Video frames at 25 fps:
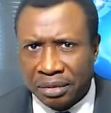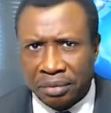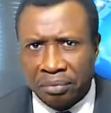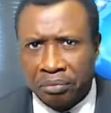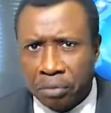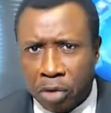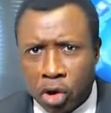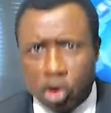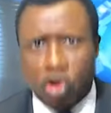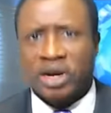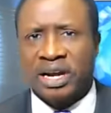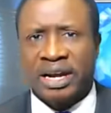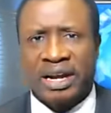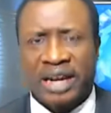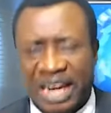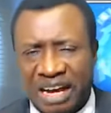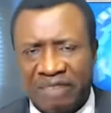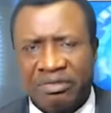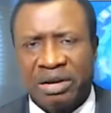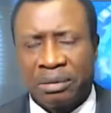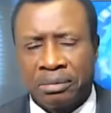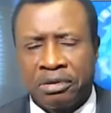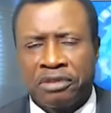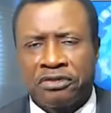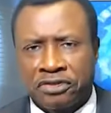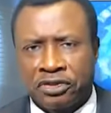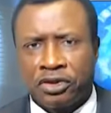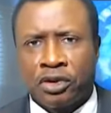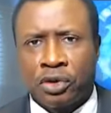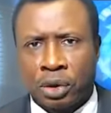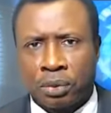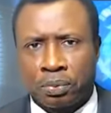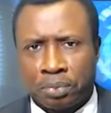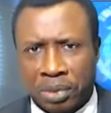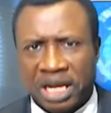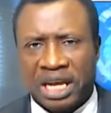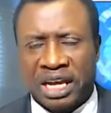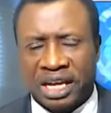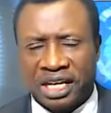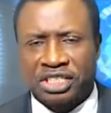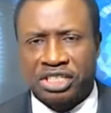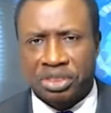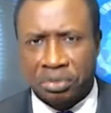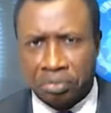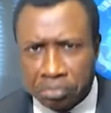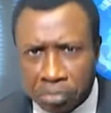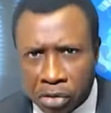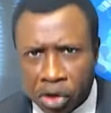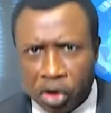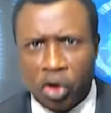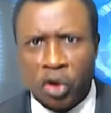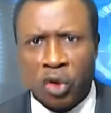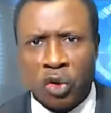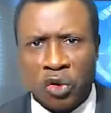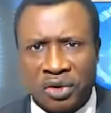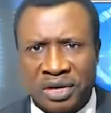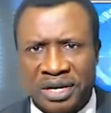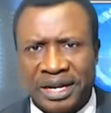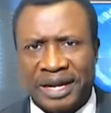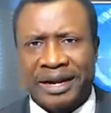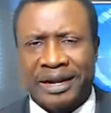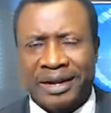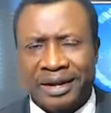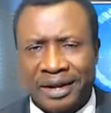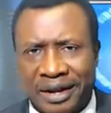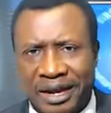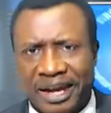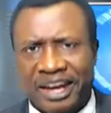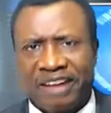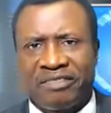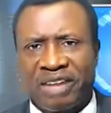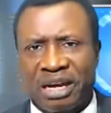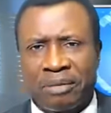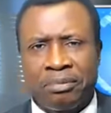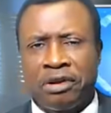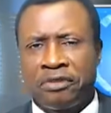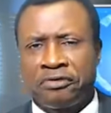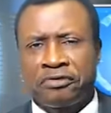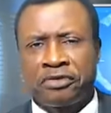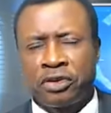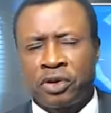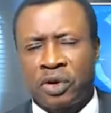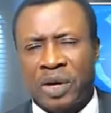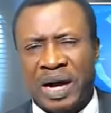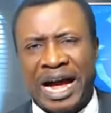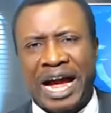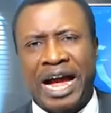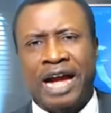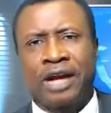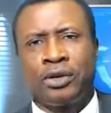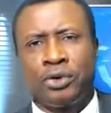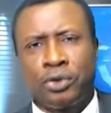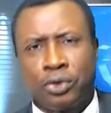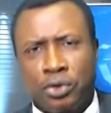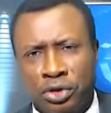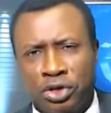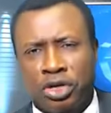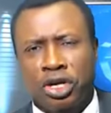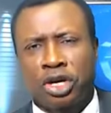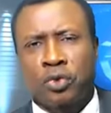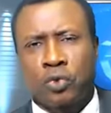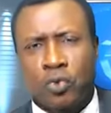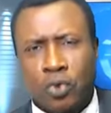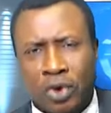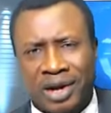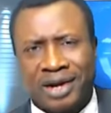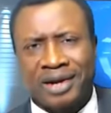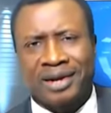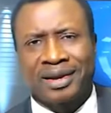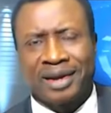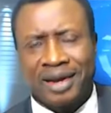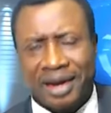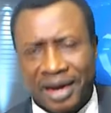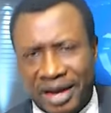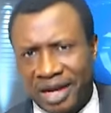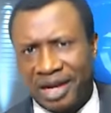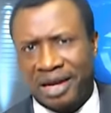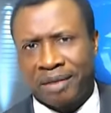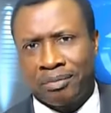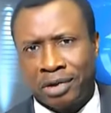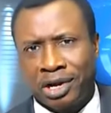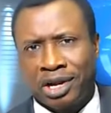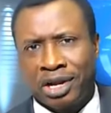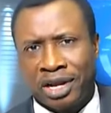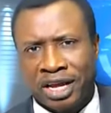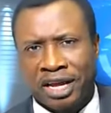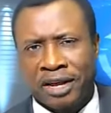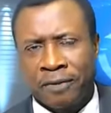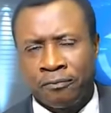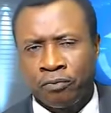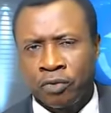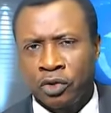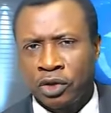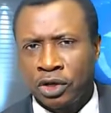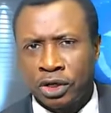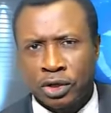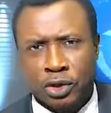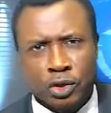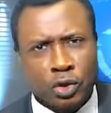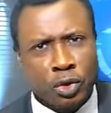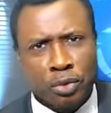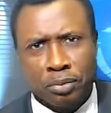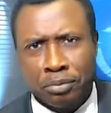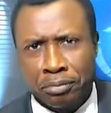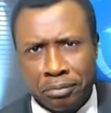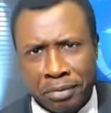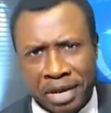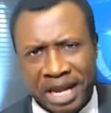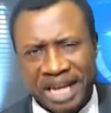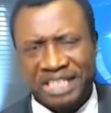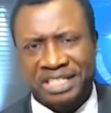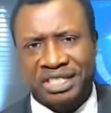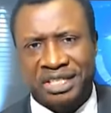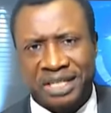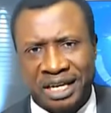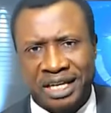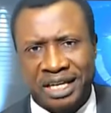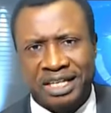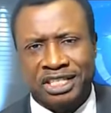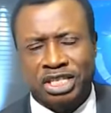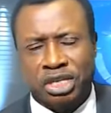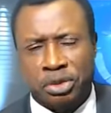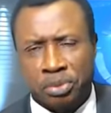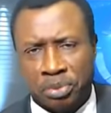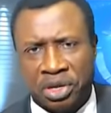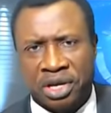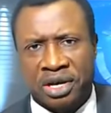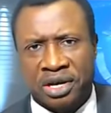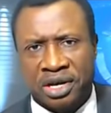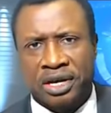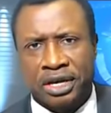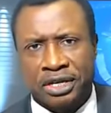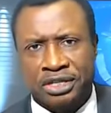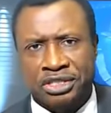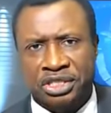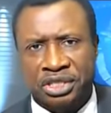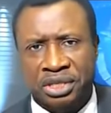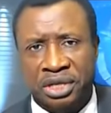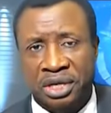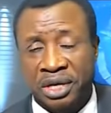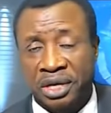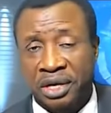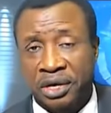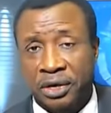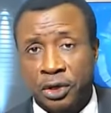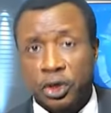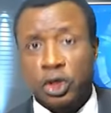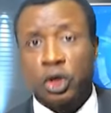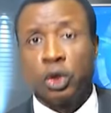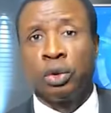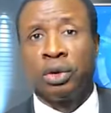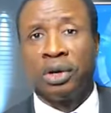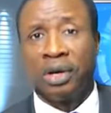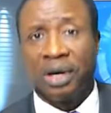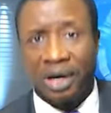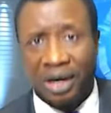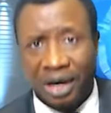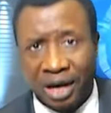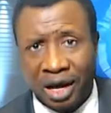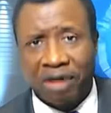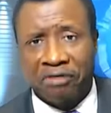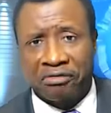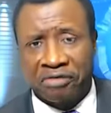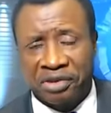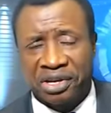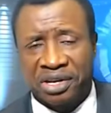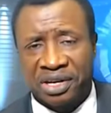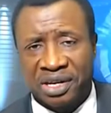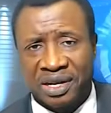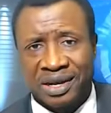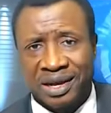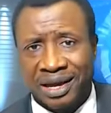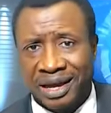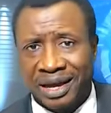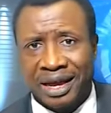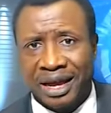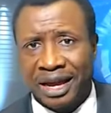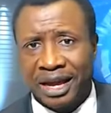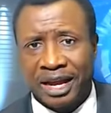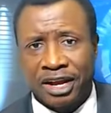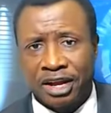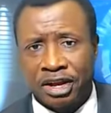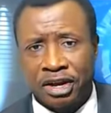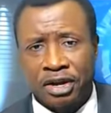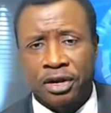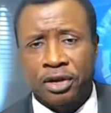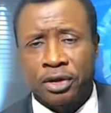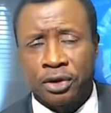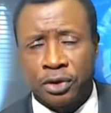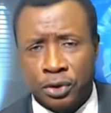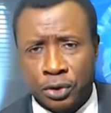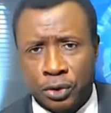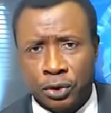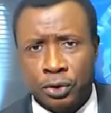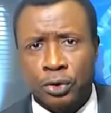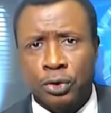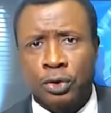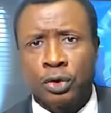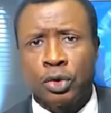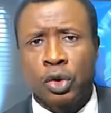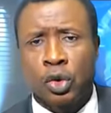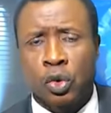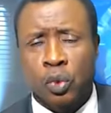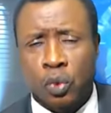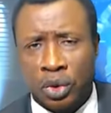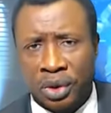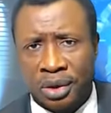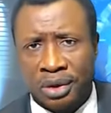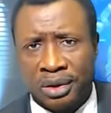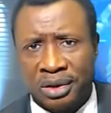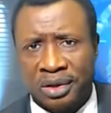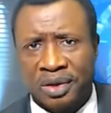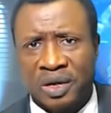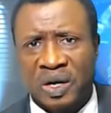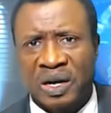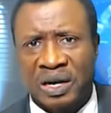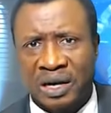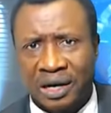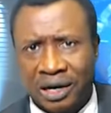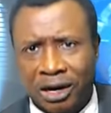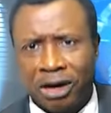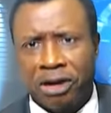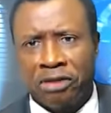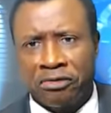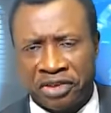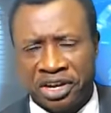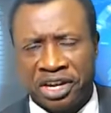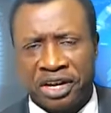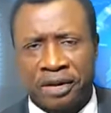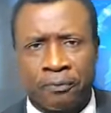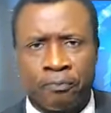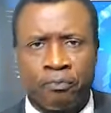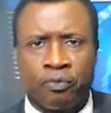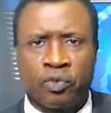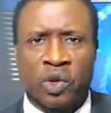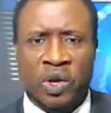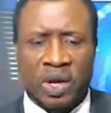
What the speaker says: more than ever before. Please, more than ever before. I do not want anybody to miss this because you will love it. Again, you will love it.